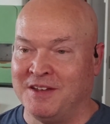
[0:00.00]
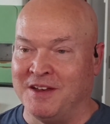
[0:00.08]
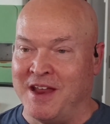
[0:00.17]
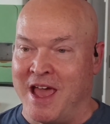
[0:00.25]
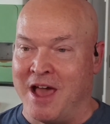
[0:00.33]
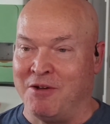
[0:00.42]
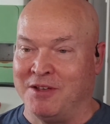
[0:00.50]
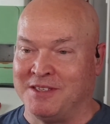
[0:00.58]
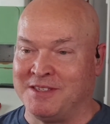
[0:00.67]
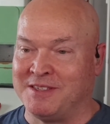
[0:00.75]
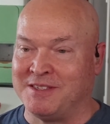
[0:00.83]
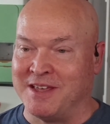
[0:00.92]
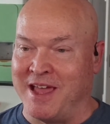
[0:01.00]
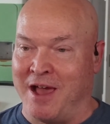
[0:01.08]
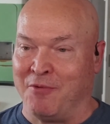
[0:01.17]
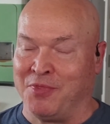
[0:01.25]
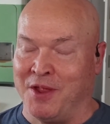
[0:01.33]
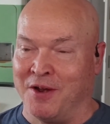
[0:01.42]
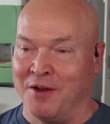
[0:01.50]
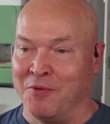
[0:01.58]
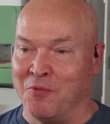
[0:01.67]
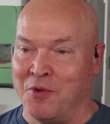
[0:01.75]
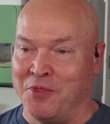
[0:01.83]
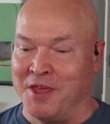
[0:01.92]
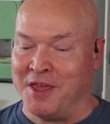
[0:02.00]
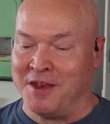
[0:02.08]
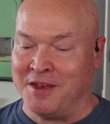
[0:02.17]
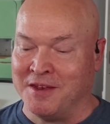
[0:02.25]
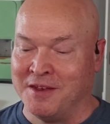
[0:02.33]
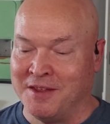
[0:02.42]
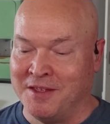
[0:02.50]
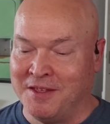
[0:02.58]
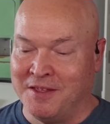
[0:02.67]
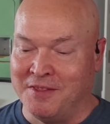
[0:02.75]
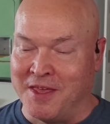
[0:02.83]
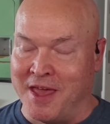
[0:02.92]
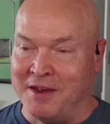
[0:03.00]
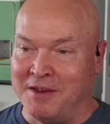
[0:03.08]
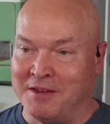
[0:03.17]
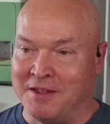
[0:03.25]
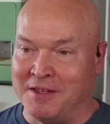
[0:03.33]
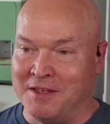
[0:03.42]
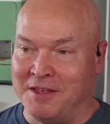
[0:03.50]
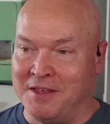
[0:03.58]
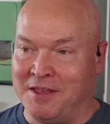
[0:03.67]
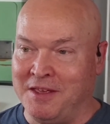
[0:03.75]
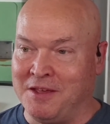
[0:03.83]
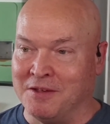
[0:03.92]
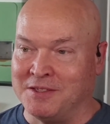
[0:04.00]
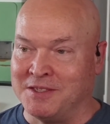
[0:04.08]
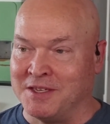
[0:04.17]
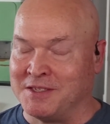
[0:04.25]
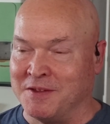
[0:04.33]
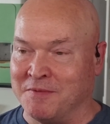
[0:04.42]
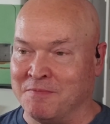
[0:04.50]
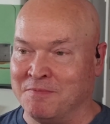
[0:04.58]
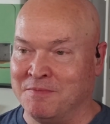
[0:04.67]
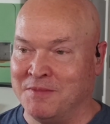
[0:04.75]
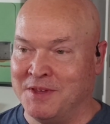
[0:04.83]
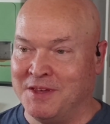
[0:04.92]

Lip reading: Now it's out there within that ecosystem,